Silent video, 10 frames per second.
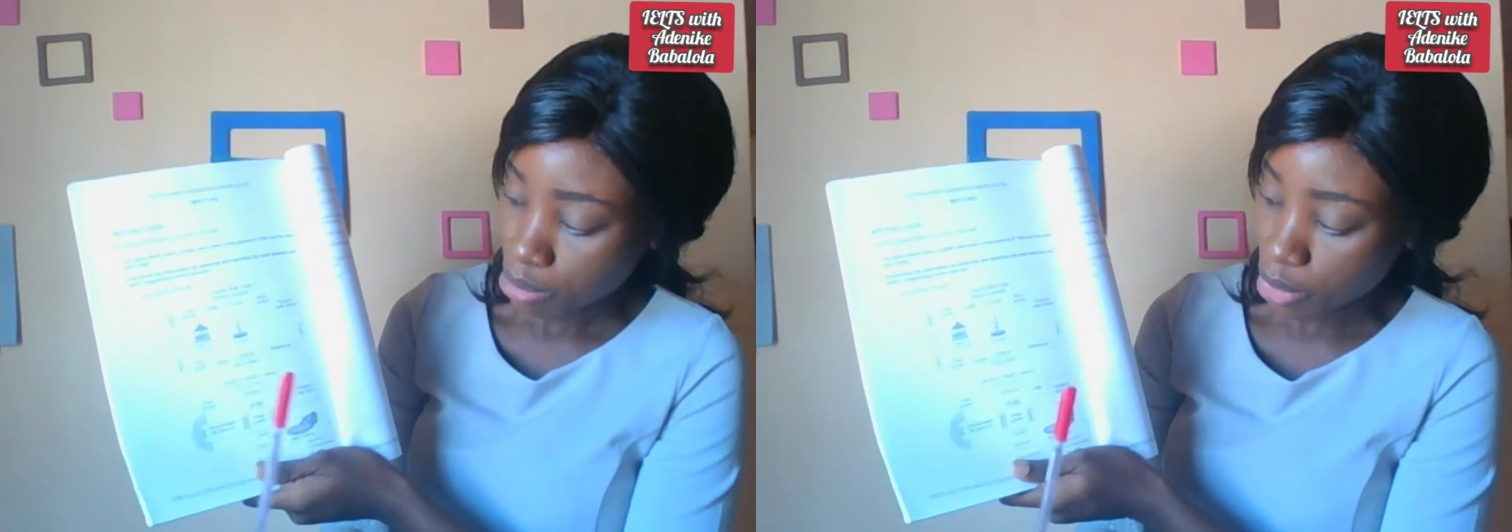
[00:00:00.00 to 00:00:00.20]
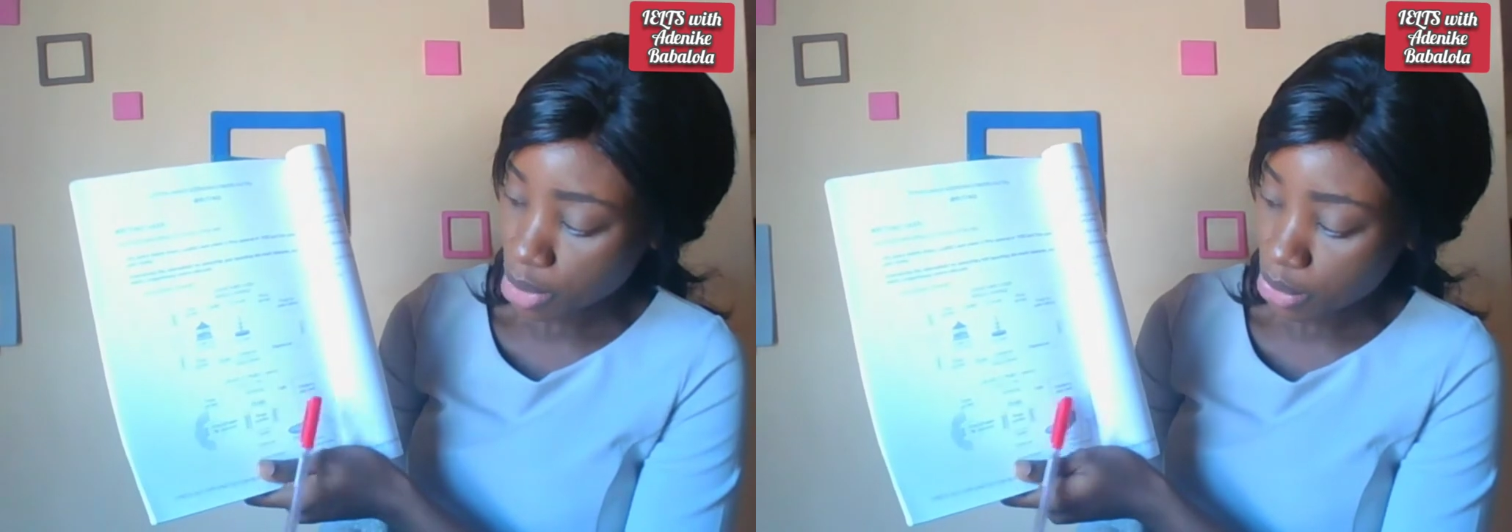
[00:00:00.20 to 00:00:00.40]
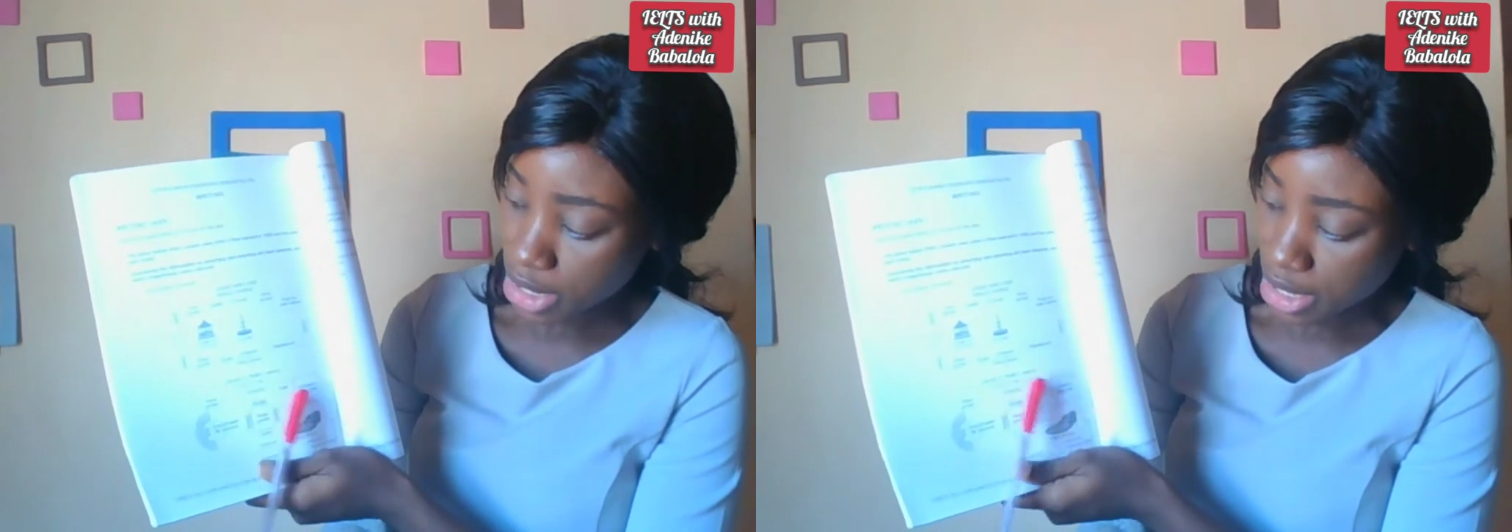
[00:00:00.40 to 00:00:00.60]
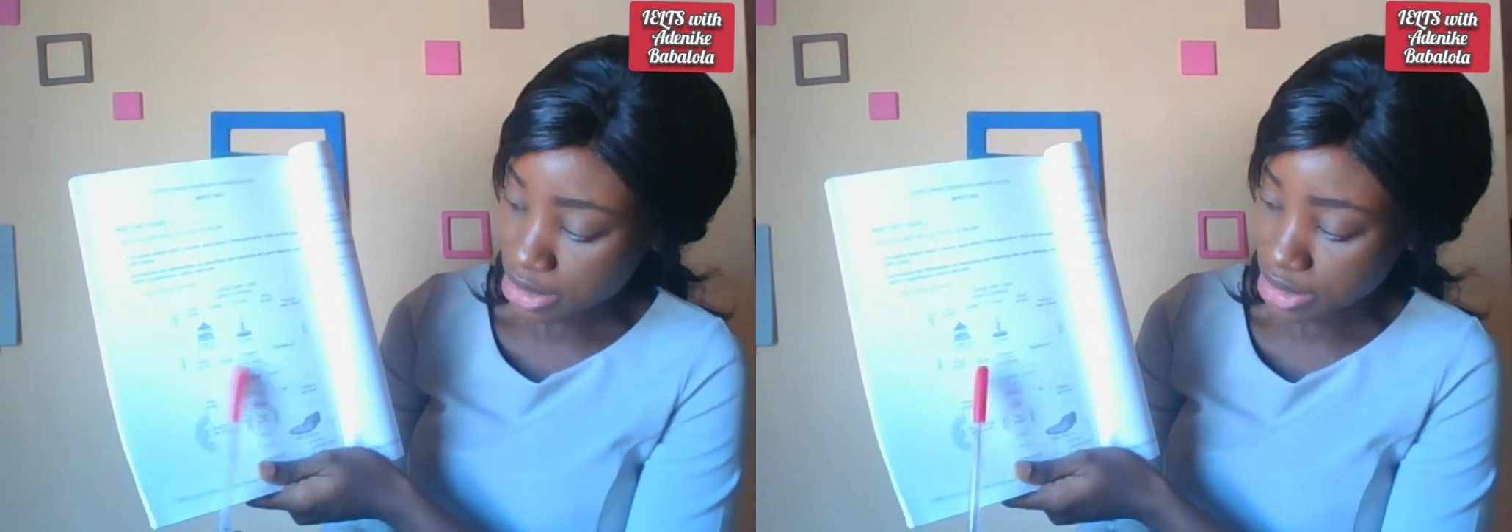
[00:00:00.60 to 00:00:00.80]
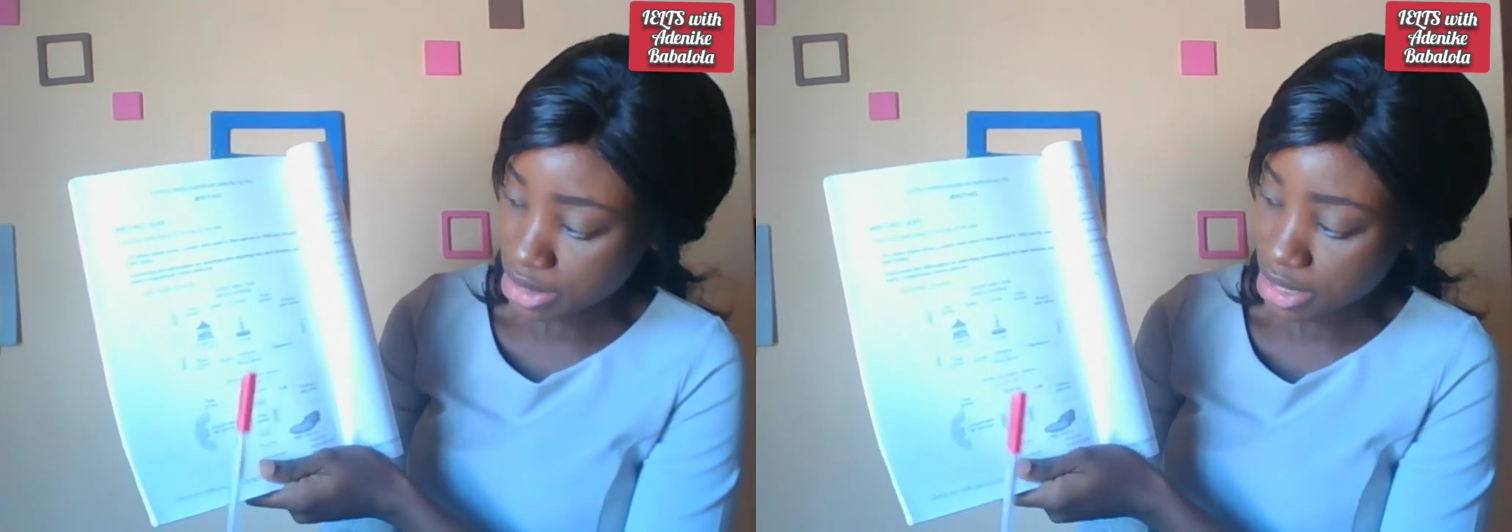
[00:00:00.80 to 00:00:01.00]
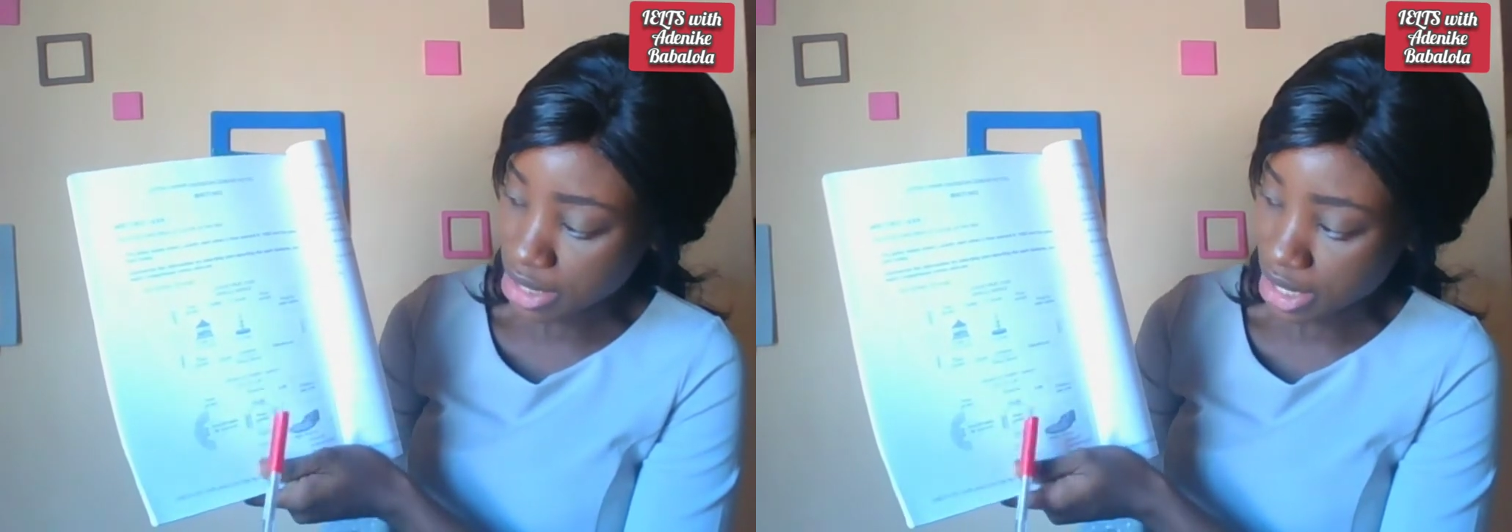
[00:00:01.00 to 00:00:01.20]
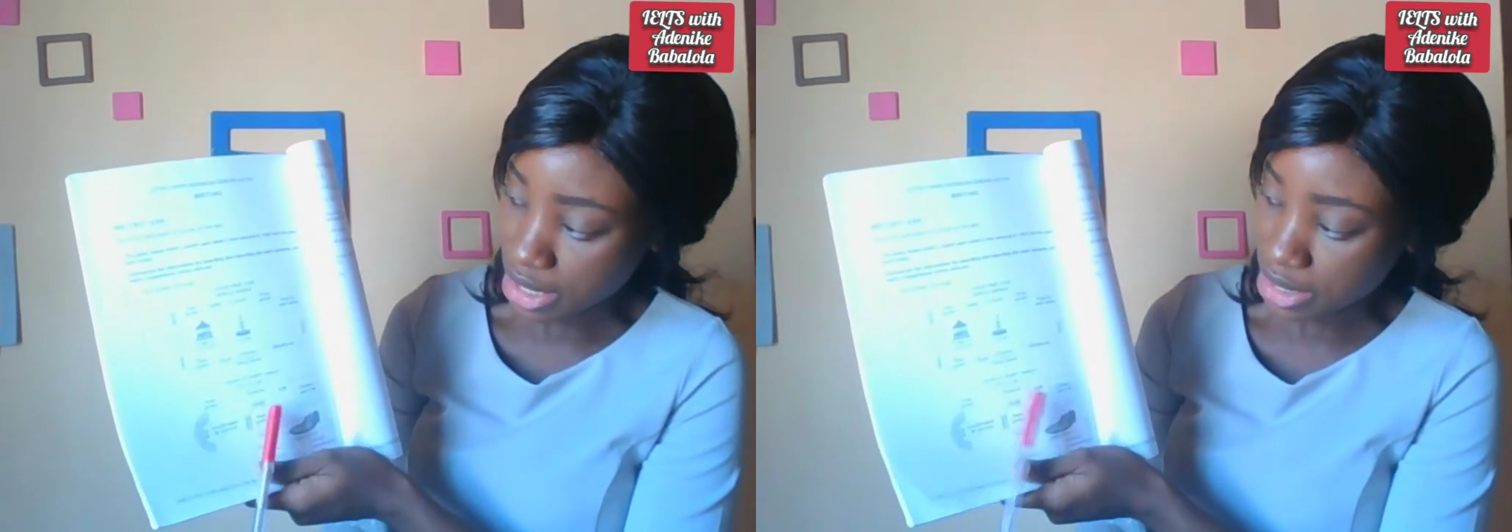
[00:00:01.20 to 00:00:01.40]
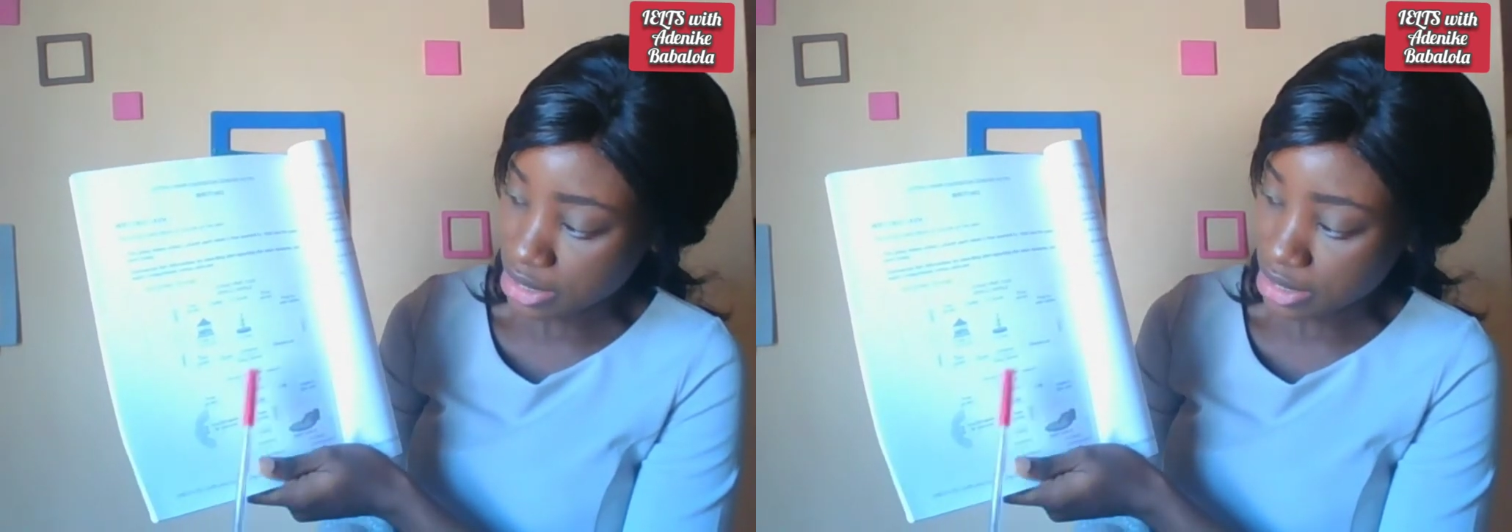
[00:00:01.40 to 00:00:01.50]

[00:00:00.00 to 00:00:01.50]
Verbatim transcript: but what we can see here